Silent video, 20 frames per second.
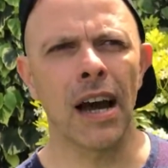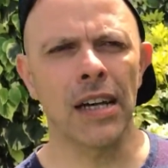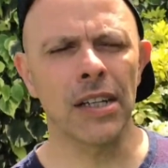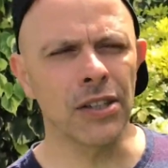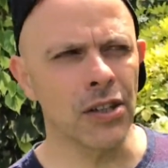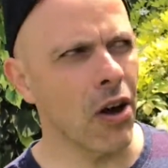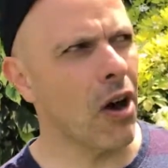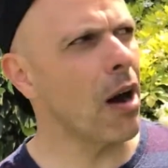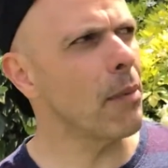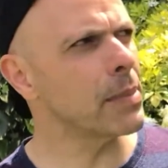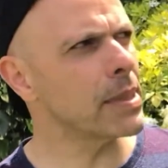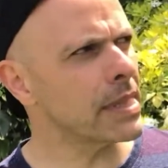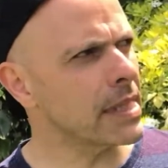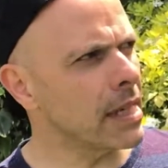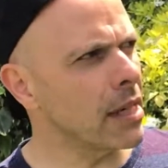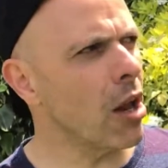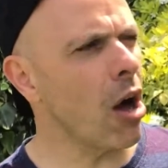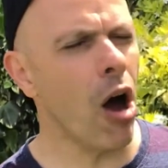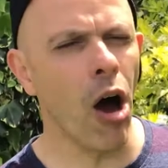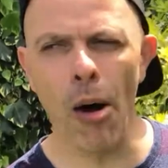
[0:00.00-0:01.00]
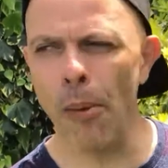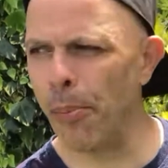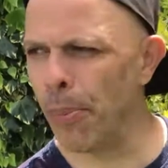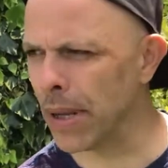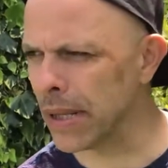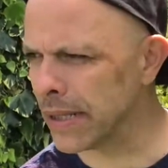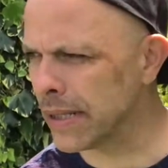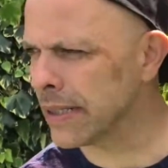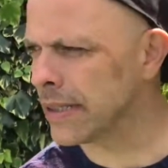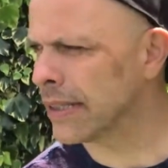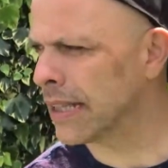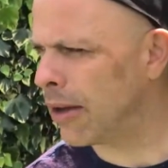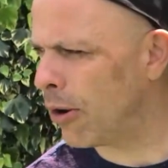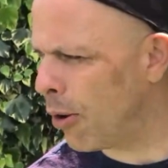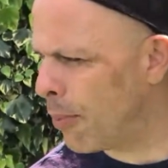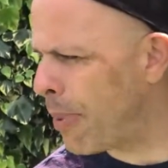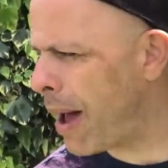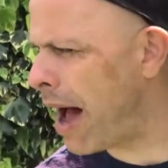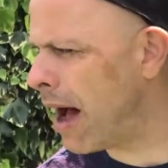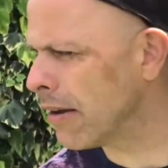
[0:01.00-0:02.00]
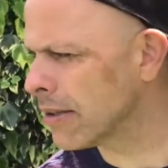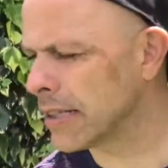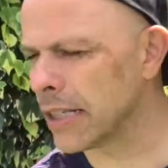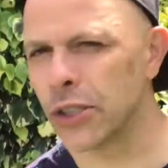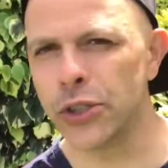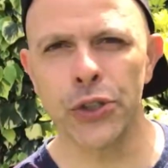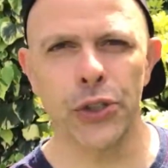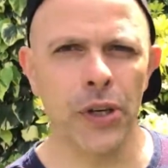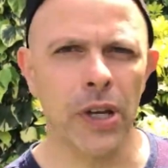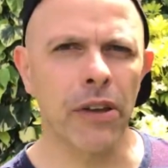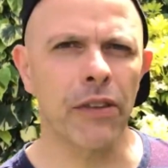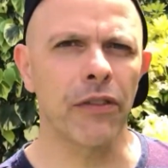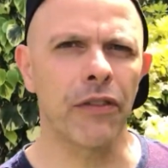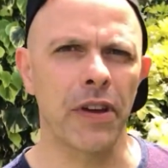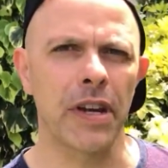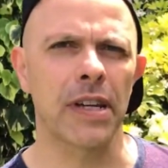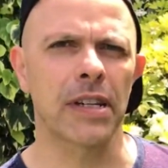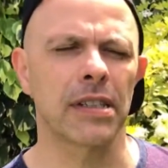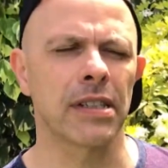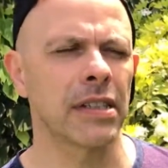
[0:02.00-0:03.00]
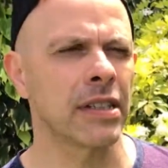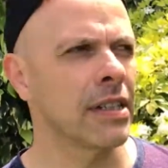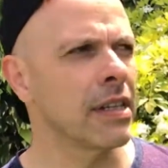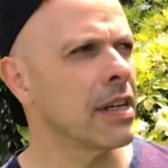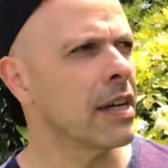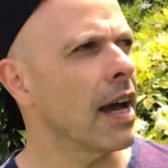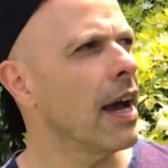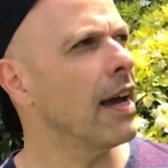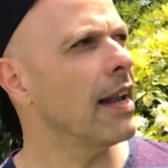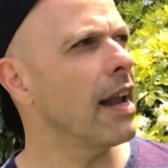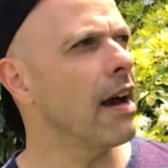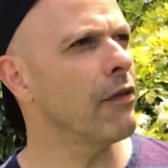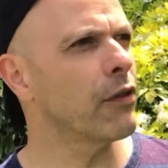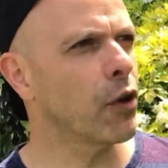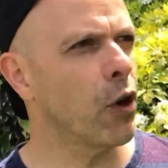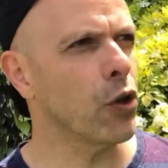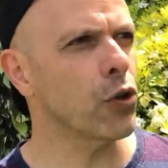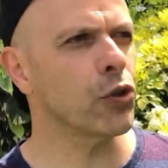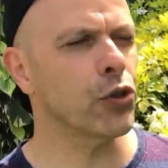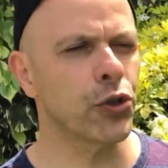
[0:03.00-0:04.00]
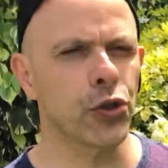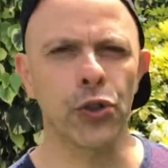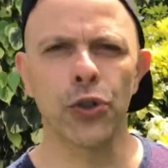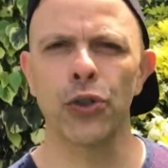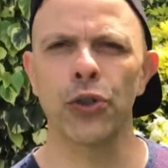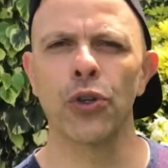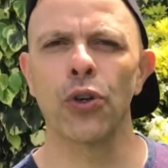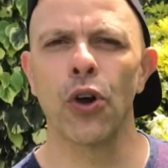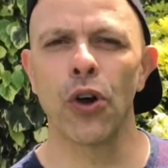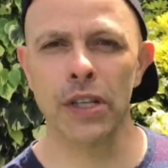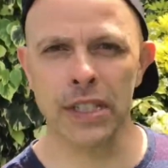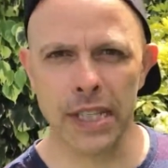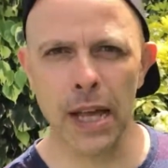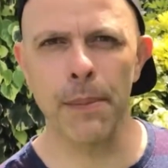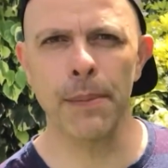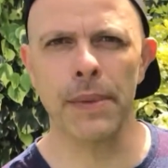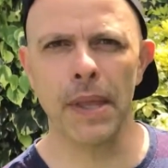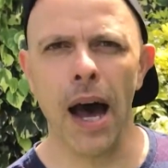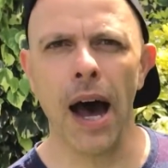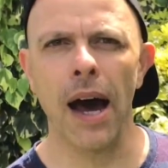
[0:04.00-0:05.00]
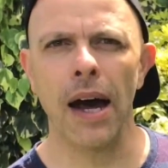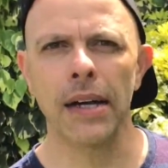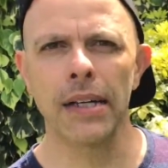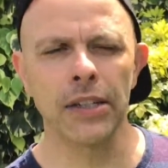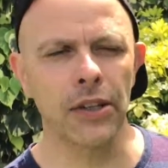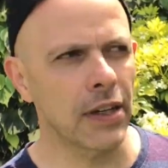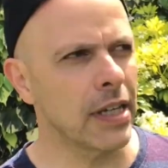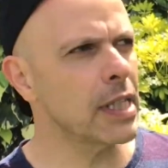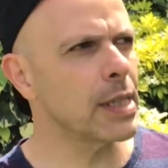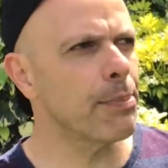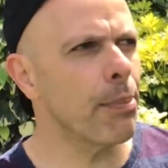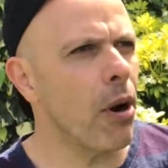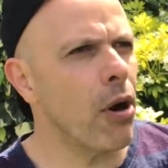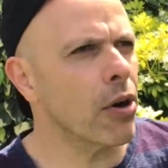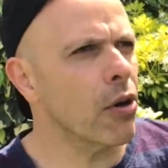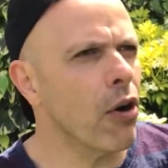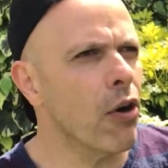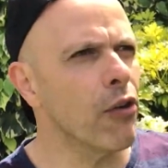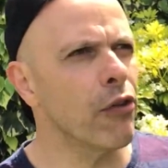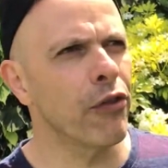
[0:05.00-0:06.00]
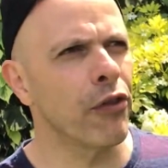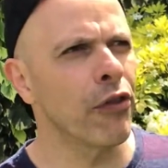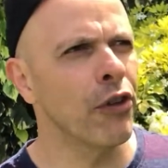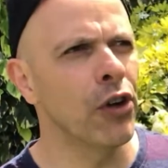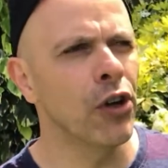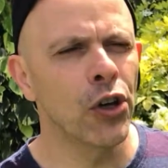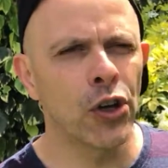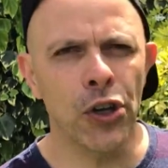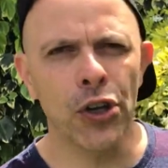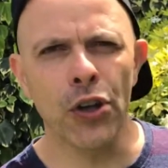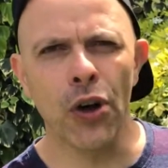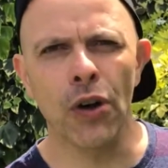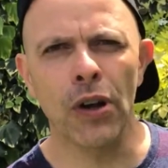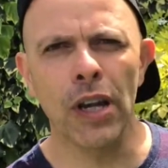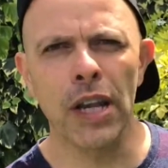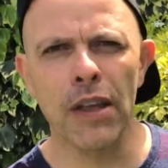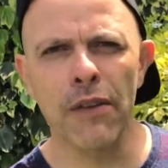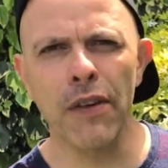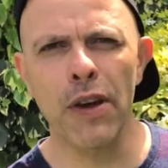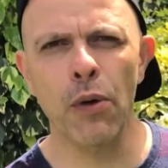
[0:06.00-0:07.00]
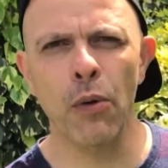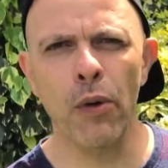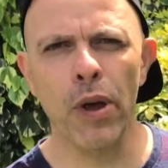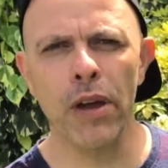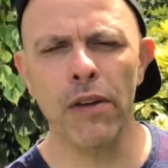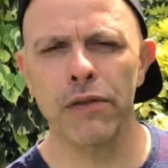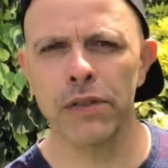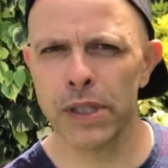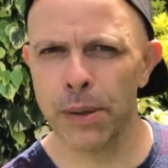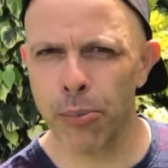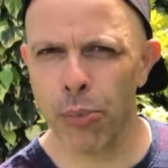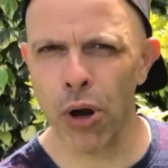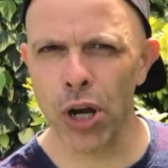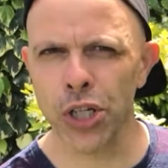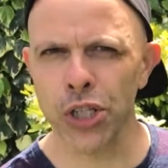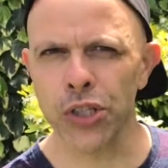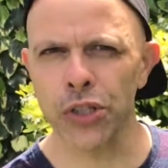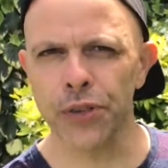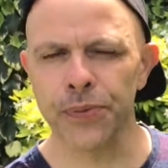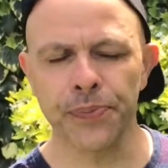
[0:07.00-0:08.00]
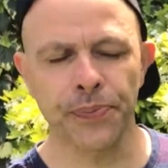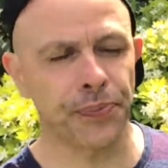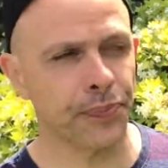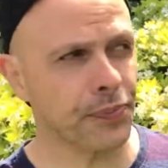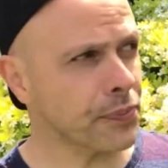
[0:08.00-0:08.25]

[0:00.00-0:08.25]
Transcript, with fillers: you know, I'm still up and about and doing things. And I've got to accept that, you know, it's part of, you know, living with depression.